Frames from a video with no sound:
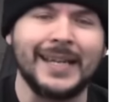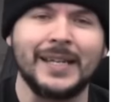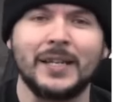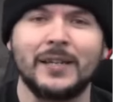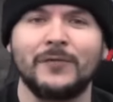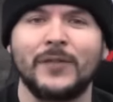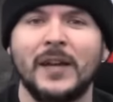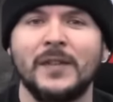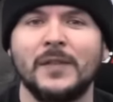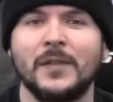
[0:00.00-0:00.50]
Kind
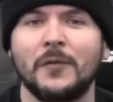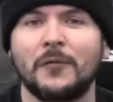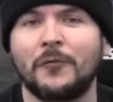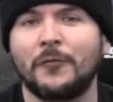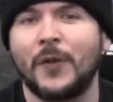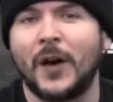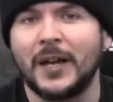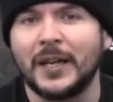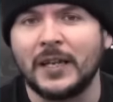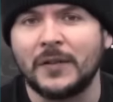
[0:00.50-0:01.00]
of. I mean, they're
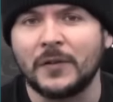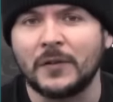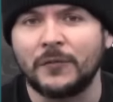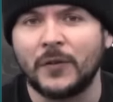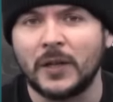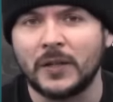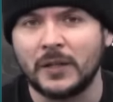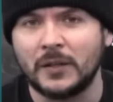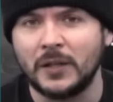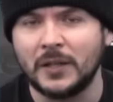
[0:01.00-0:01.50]
funny. They're
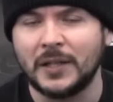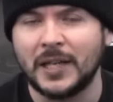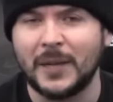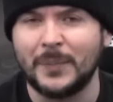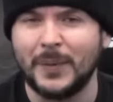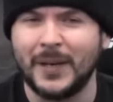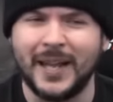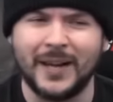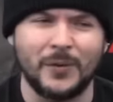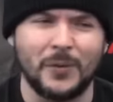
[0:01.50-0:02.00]
fun to look
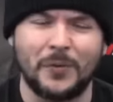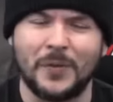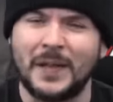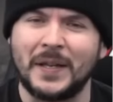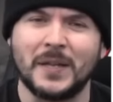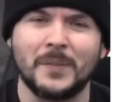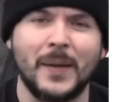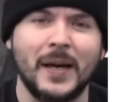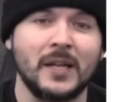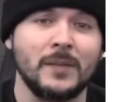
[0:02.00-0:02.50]
at, but I don't
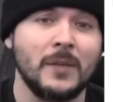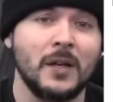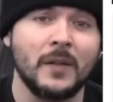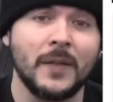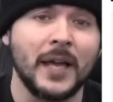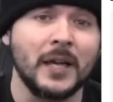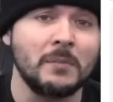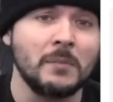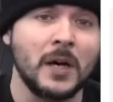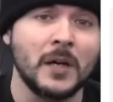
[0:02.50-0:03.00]
think about them all
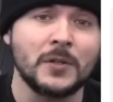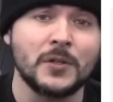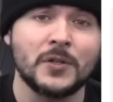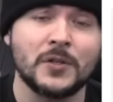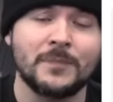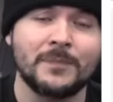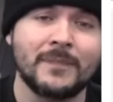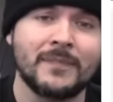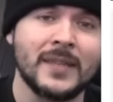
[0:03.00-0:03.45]
that much.